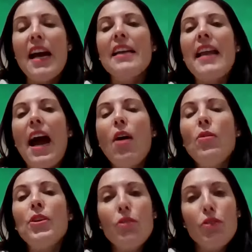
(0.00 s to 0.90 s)
Now,
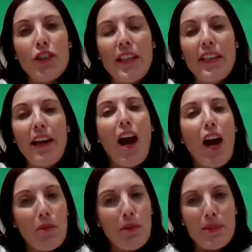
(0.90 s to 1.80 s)
usually
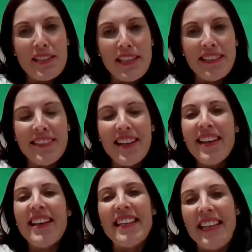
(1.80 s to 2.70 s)
I would present
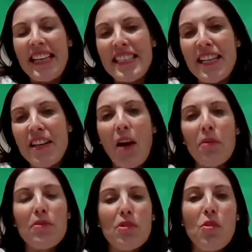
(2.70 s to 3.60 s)
a lesson, I
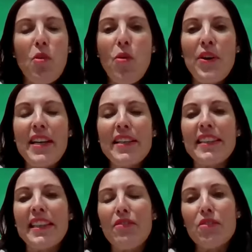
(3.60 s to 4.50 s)
would record it,
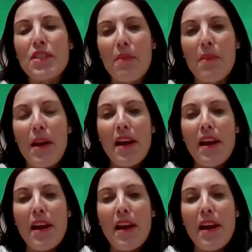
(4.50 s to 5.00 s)
give you some